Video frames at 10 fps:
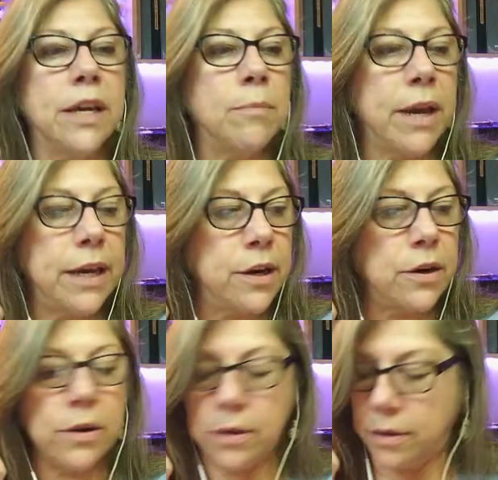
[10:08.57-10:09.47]
in my
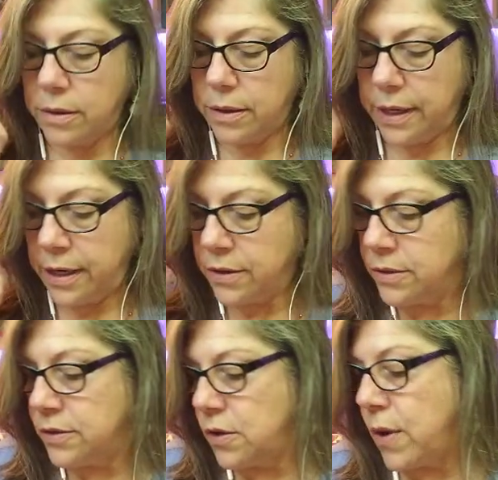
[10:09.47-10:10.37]

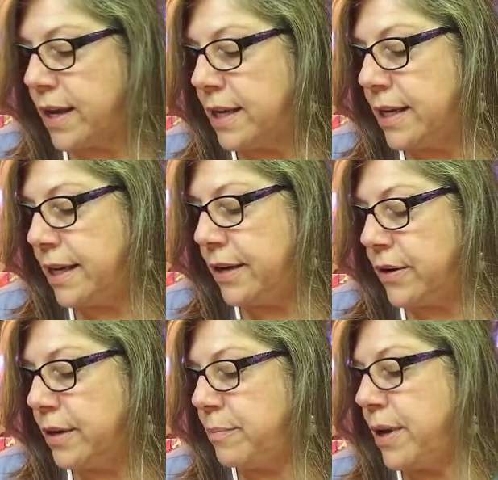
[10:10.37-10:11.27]
ears, so I can hear
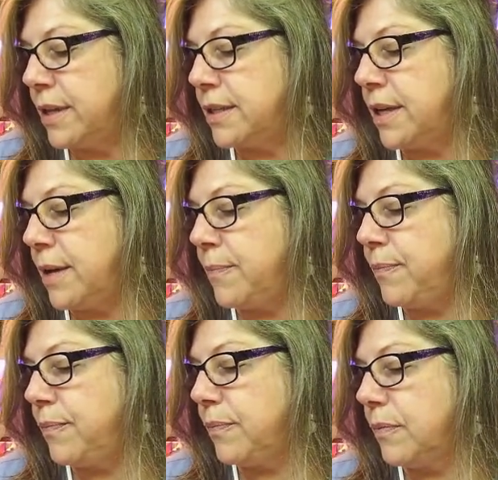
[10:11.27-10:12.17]
it, but
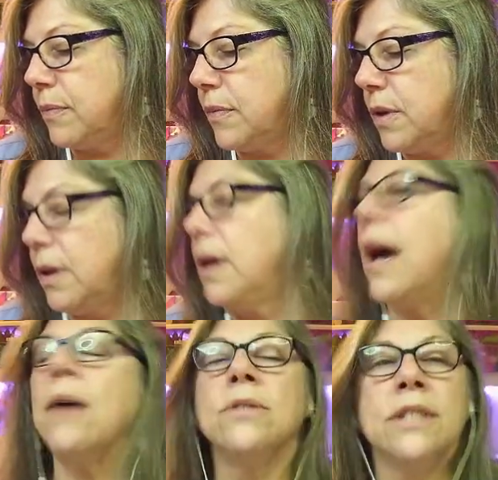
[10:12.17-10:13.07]

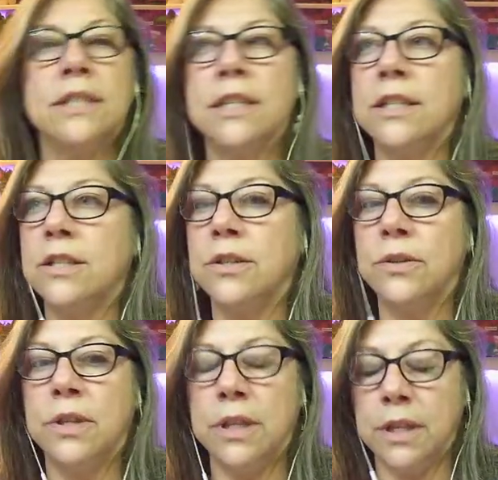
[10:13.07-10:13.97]
I was listening to
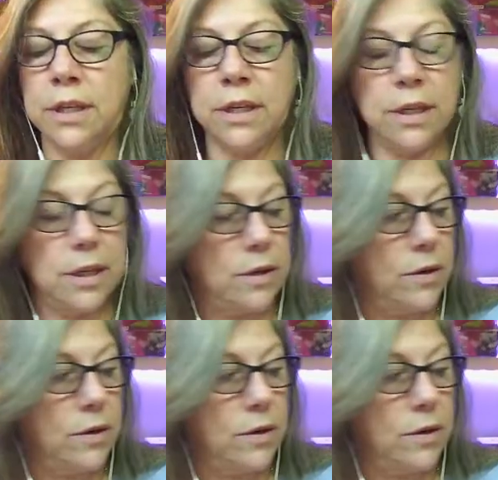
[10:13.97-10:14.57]
the